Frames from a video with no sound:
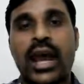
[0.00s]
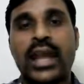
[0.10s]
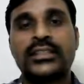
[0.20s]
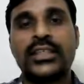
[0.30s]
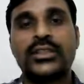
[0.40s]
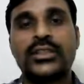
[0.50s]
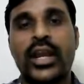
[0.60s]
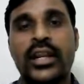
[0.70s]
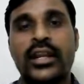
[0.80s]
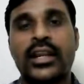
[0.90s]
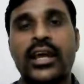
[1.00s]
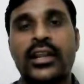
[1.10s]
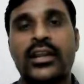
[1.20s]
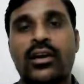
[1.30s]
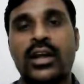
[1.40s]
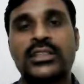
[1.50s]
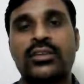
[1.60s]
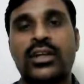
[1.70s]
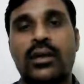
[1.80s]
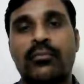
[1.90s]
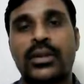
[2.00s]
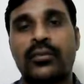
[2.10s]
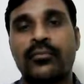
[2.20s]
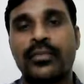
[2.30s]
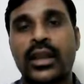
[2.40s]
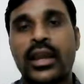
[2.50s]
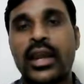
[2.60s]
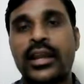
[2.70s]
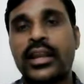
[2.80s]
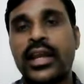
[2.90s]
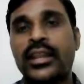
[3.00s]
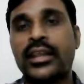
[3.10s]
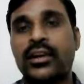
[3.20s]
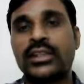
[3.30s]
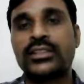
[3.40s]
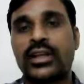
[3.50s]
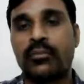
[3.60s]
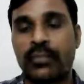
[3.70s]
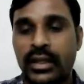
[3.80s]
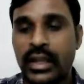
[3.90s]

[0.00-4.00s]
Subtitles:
access to entire records of the company, entire records of the company.